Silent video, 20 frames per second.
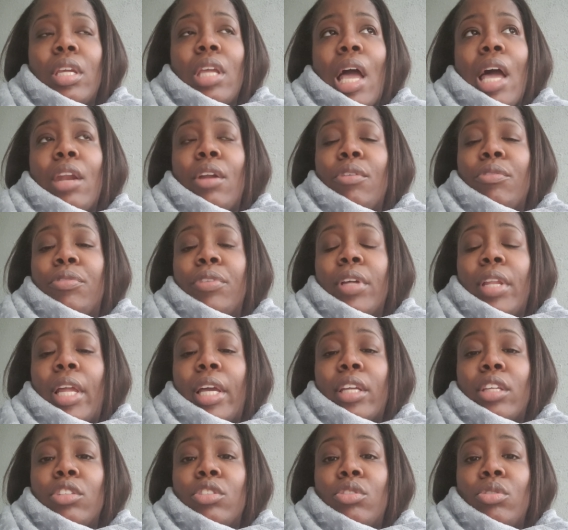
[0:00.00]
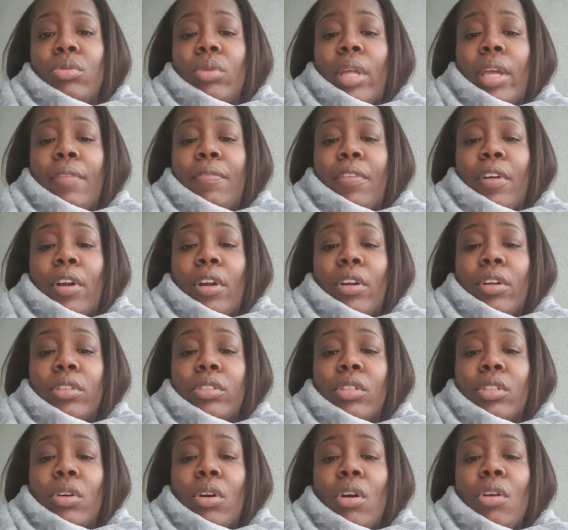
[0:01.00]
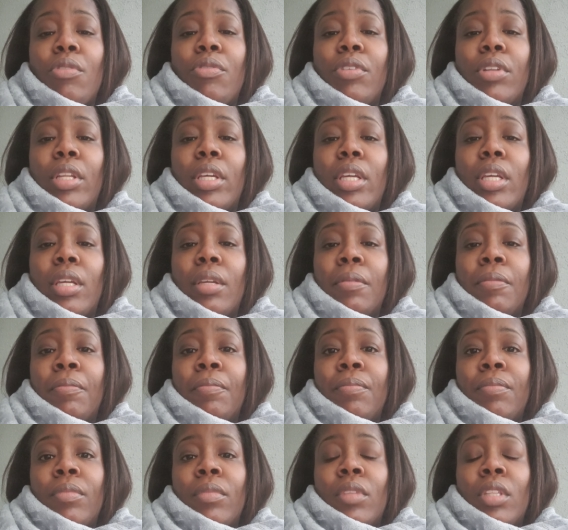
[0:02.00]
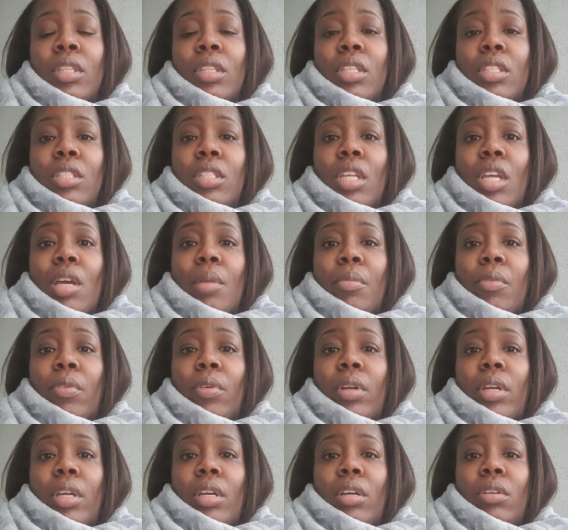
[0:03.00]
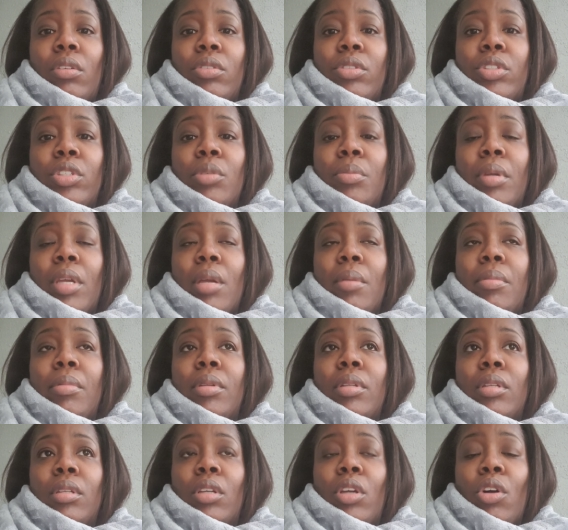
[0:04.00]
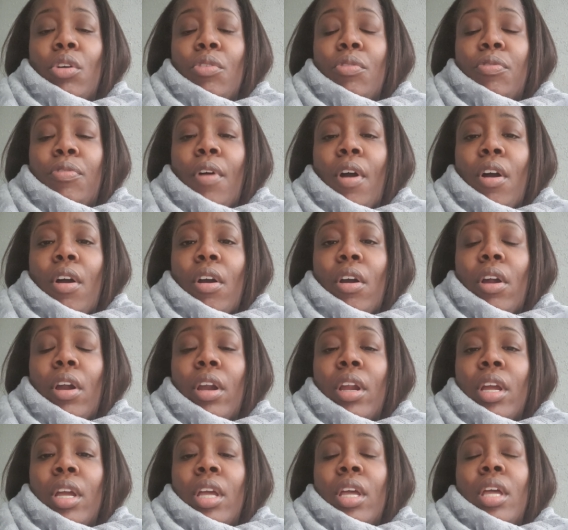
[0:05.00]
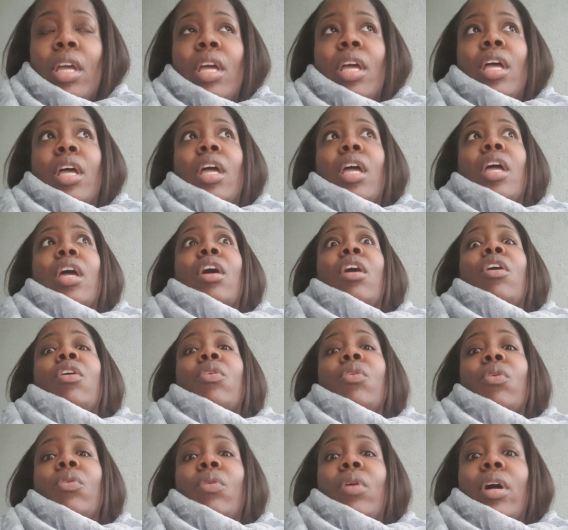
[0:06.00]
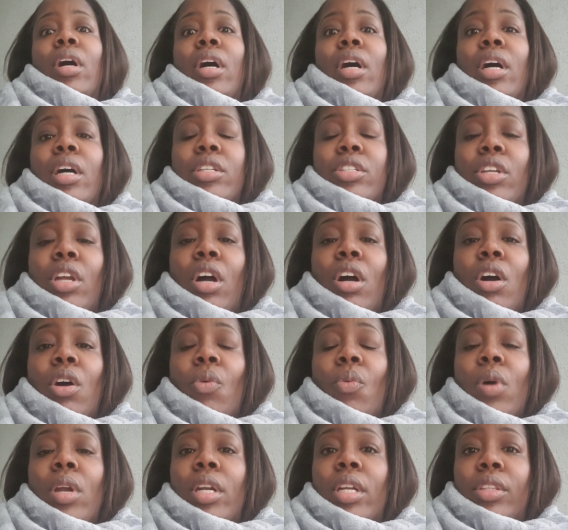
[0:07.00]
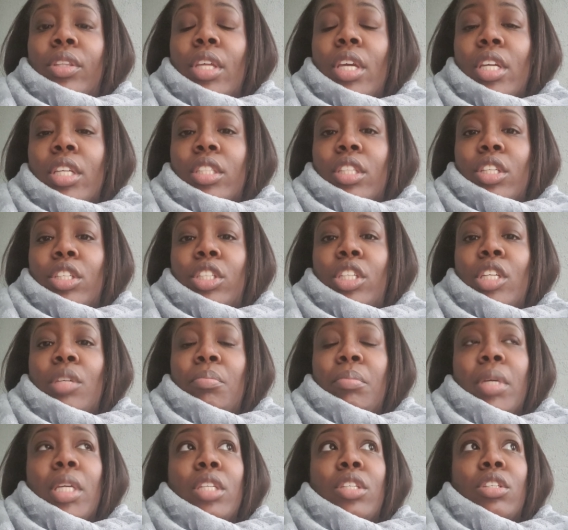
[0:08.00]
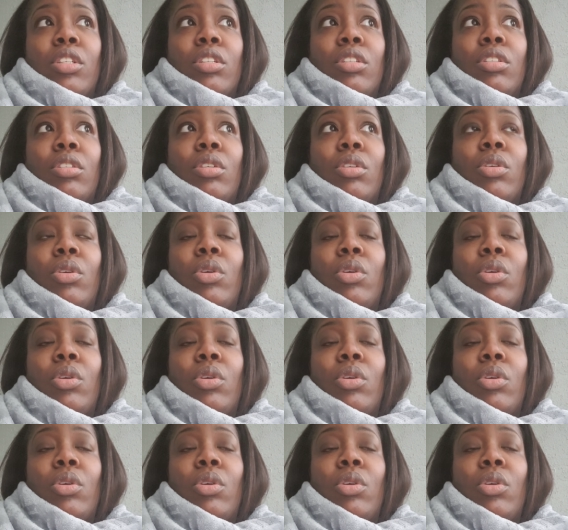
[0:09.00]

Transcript: I don't feel like it's too late for her. So hopefully, this time around, she'll be able to go far and oh gosh, y'all, one of the things that she mentioned,